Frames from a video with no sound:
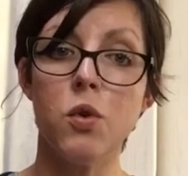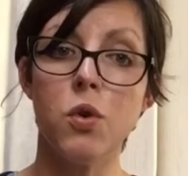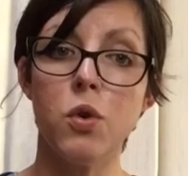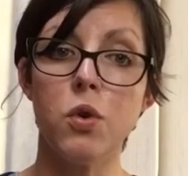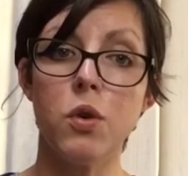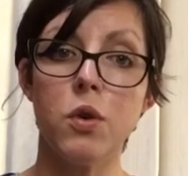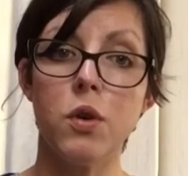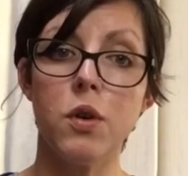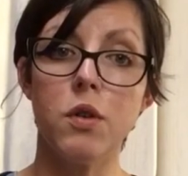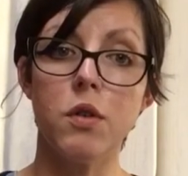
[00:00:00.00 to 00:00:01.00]
your
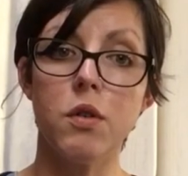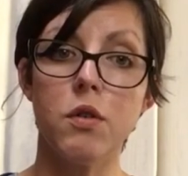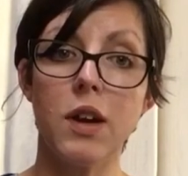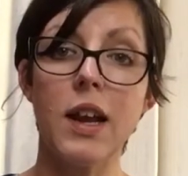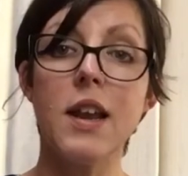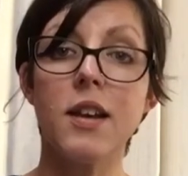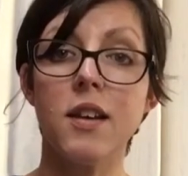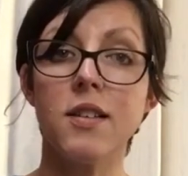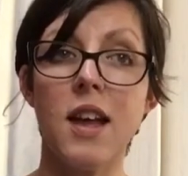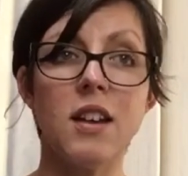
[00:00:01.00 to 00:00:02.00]
clinic
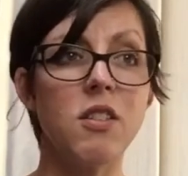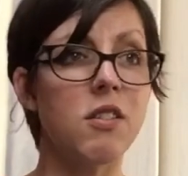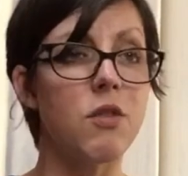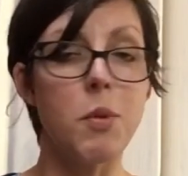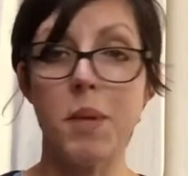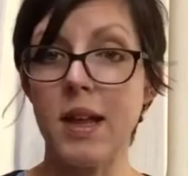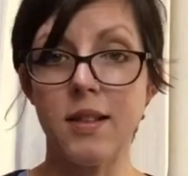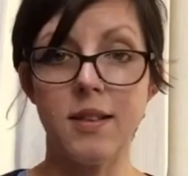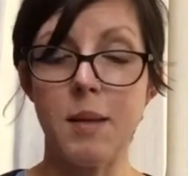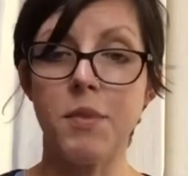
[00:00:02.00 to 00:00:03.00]
are saying just to repeat
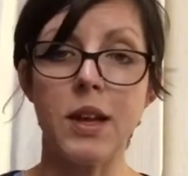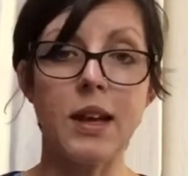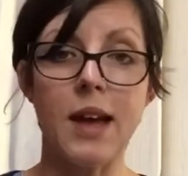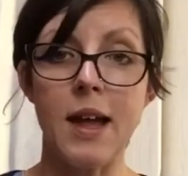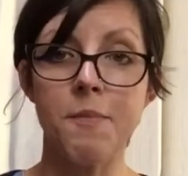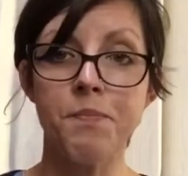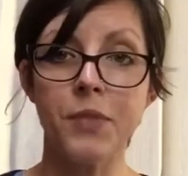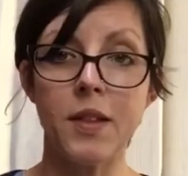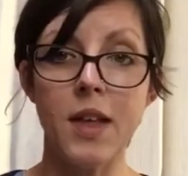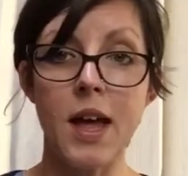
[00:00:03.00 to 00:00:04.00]
the same thing again,
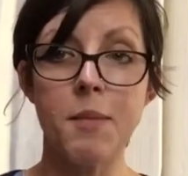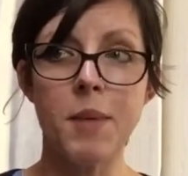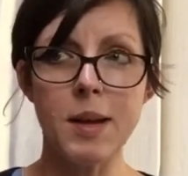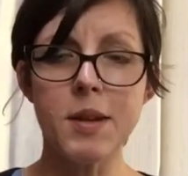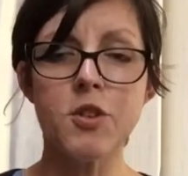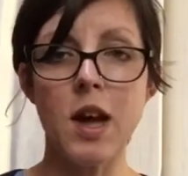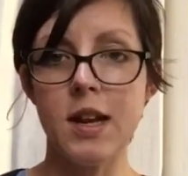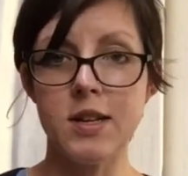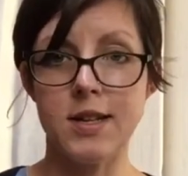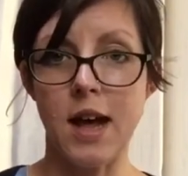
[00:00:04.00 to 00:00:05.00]
then maybe
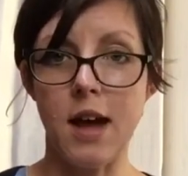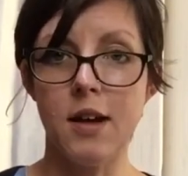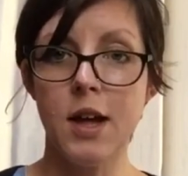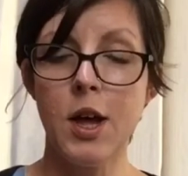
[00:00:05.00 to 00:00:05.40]
challenge that.